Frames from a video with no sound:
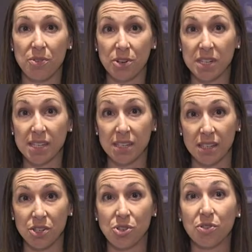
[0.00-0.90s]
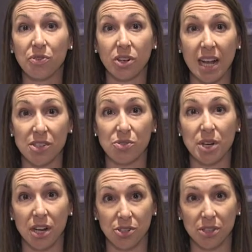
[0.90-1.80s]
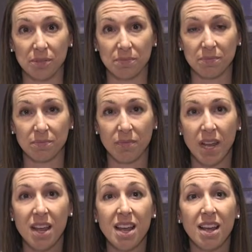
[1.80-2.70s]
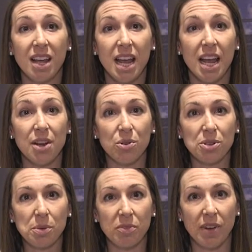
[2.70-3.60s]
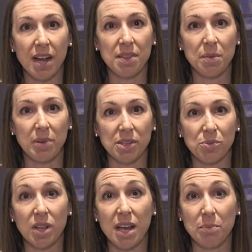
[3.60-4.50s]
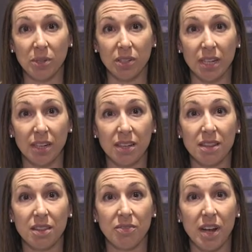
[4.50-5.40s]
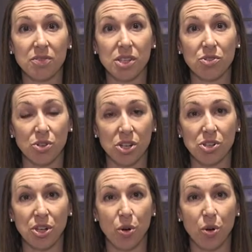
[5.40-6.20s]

36 inch for class 300. In order to provide the best reliability, the valve's construction